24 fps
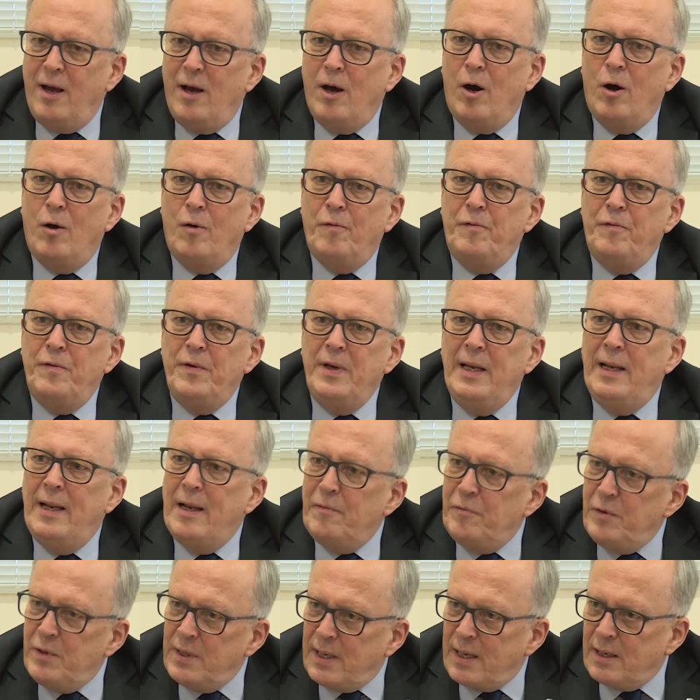of
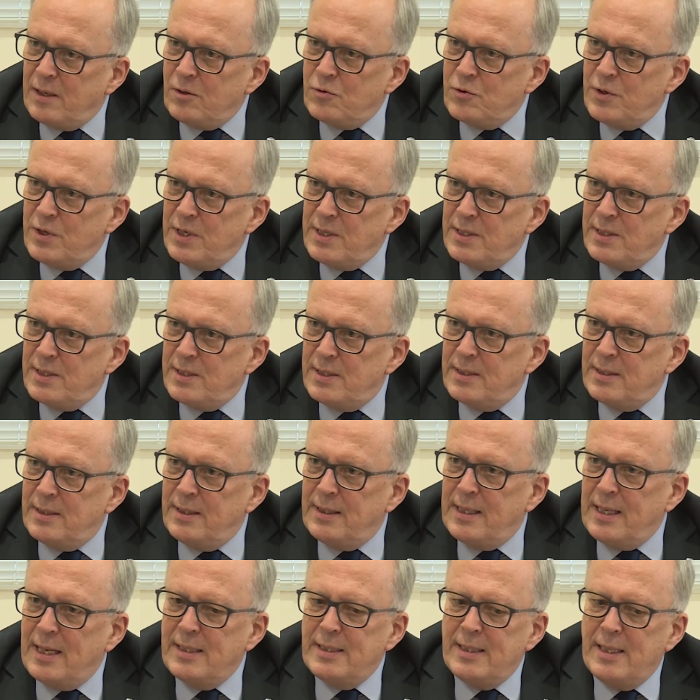11 countries
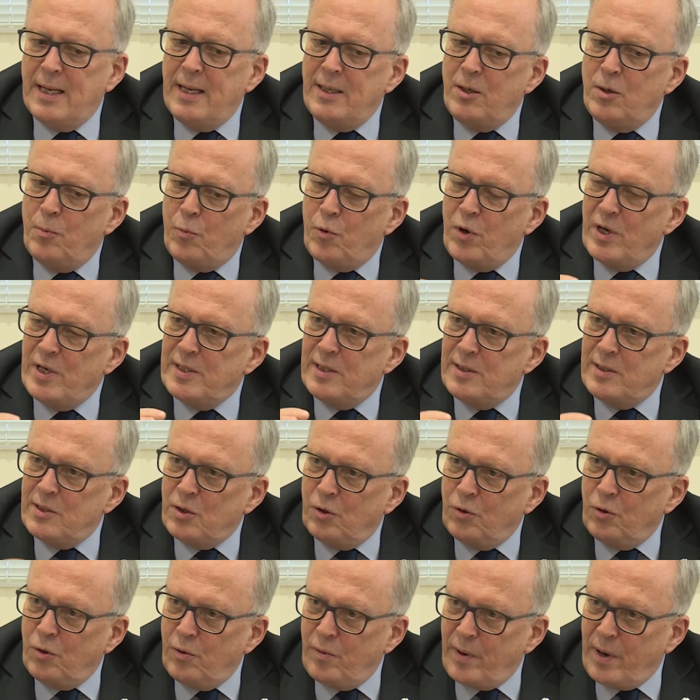that had a presence
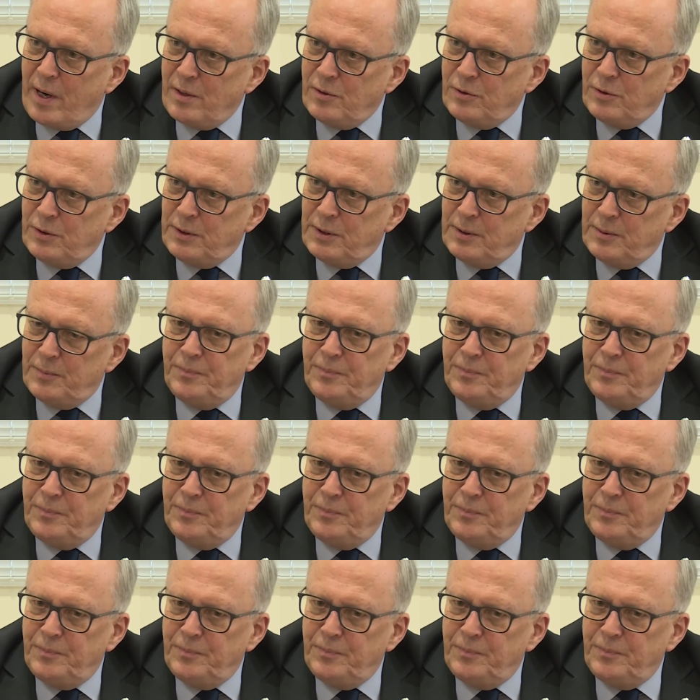on the ground,